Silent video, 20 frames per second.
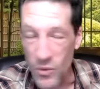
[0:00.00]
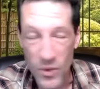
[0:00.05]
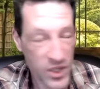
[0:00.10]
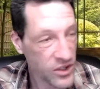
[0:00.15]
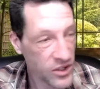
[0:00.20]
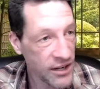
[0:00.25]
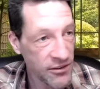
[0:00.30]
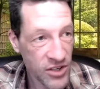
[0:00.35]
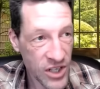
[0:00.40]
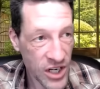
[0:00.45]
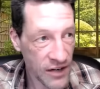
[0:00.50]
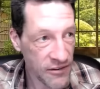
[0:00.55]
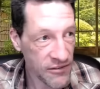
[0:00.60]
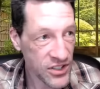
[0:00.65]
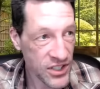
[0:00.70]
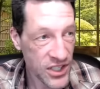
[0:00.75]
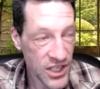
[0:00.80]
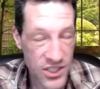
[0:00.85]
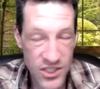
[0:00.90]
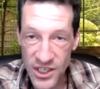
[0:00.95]
When you have a
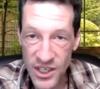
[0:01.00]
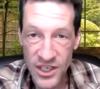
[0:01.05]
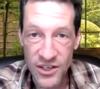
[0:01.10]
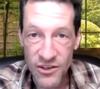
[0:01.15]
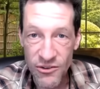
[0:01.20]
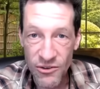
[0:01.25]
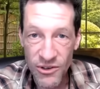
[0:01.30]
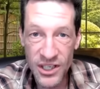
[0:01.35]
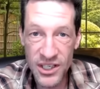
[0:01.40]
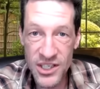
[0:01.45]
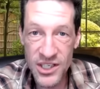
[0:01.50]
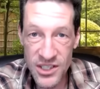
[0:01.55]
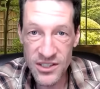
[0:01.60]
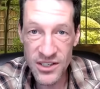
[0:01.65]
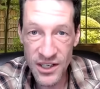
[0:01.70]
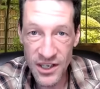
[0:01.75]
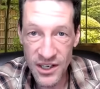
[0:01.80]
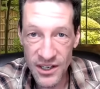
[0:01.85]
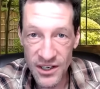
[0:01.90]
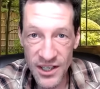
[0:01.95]
conversation and you really just
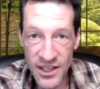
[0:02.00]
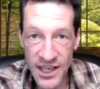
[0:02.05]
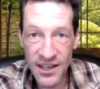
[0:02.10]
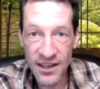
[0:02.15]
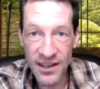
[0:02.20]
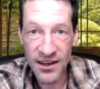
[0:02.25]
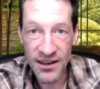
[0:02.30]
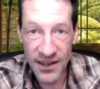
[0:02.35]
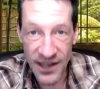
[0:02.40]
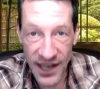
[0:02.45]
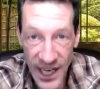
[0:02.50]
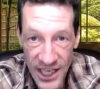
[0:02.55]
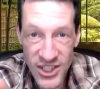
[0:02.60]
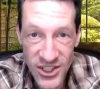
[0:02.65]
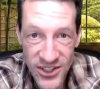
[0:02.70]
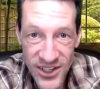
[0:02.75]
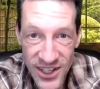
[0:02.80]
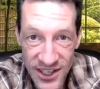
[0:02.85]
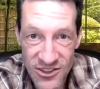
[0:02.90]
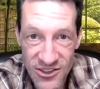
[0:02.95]
like
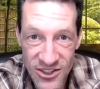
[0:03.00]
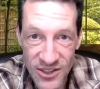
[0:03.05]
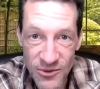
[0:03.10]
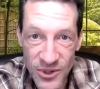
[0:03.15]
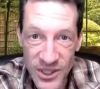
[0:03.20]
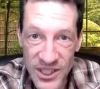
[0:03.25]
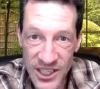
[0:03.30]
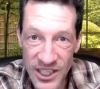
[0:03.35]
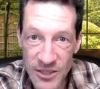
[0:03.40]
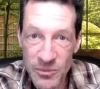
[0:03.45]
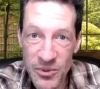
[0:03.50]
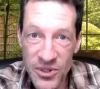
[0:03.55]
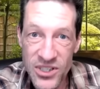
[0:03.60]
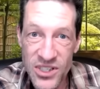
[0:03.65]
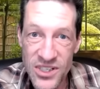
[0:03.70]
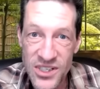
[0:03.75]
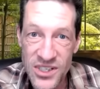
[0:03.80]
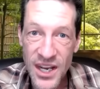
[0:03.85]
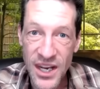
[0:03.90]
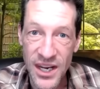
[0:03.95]
actually interested in what the other
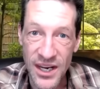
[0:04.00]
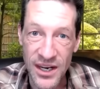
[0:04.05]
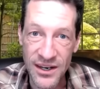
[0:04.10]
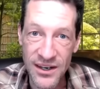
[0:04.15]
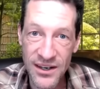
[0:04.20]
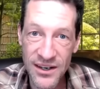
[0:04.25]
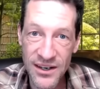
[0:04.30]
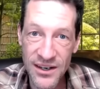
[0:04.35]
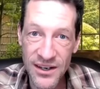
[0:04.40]
person is saying,